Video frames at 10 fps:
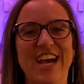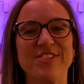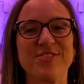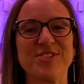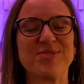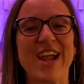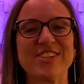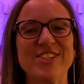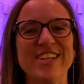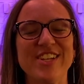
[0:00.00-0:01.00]
Under the
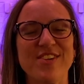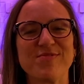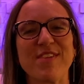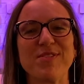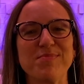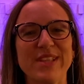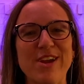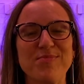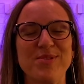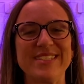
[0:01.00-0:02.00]
direction of Reverend
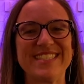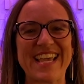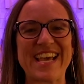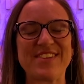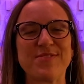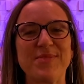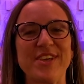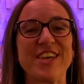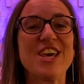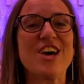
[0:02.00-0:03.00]
Blair Boyd Zant from
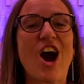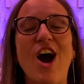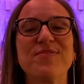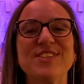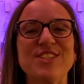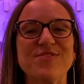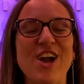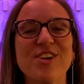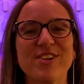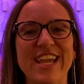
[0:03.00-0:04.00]
the Office of
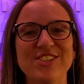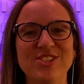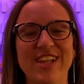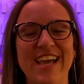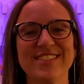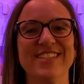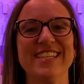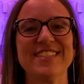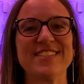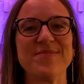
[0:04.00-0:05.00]
Congregational
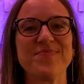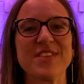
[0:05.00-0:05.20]
Excellence,